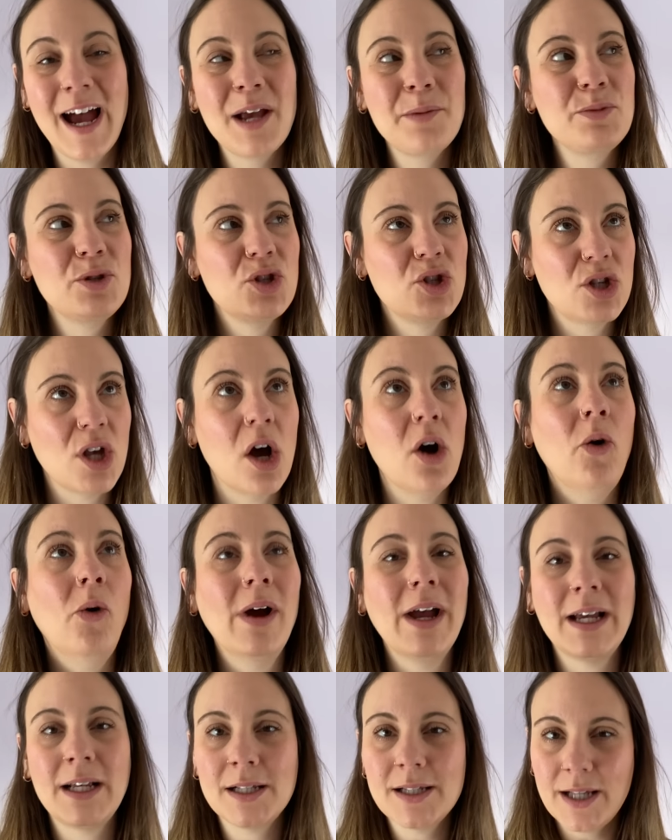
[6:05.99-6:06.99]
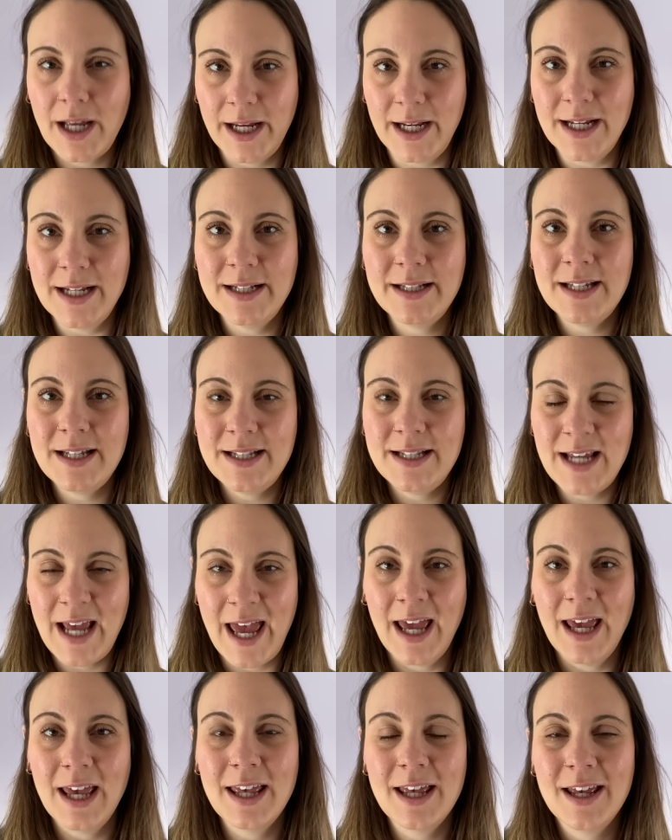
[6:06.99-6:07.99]
I'm so excited to
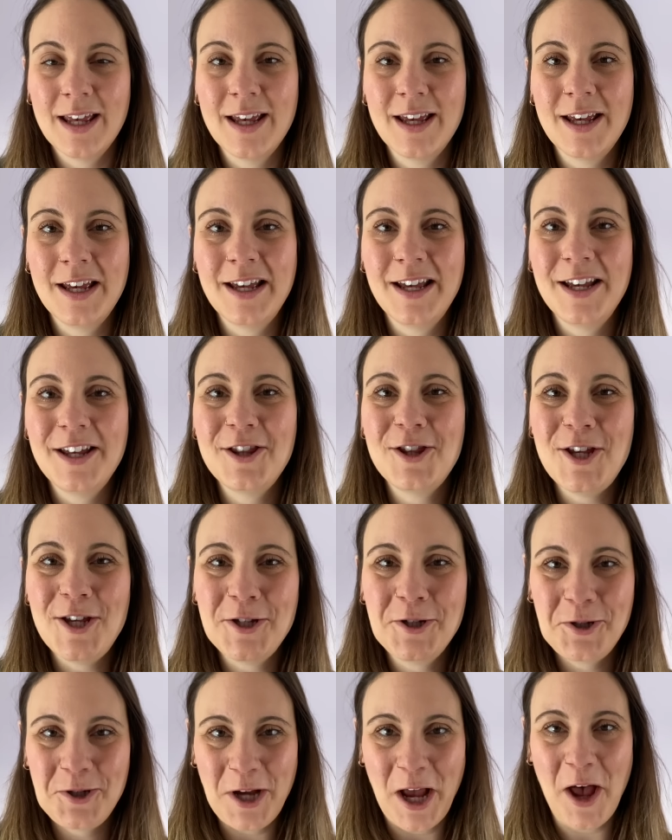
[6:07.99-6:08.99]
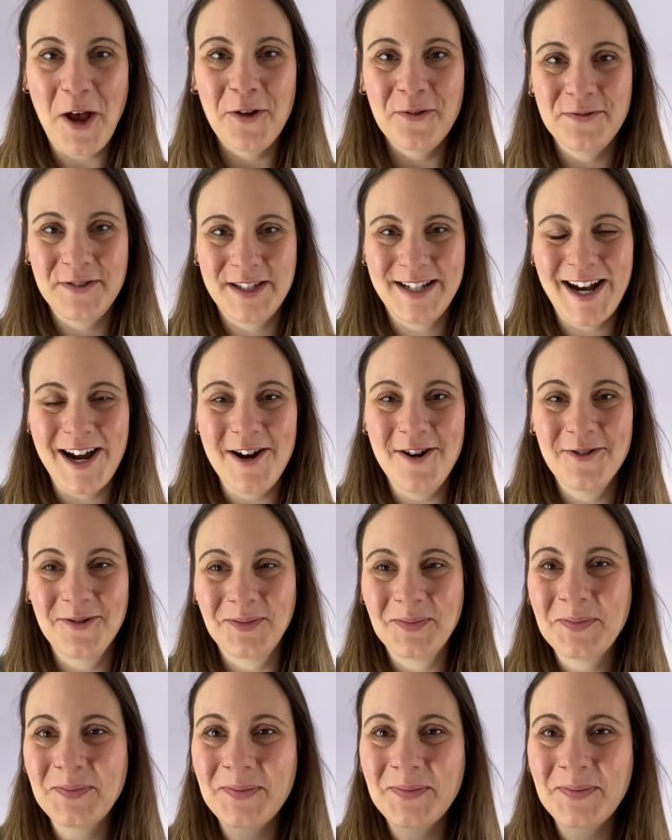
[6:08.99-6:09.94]
take these shelves down.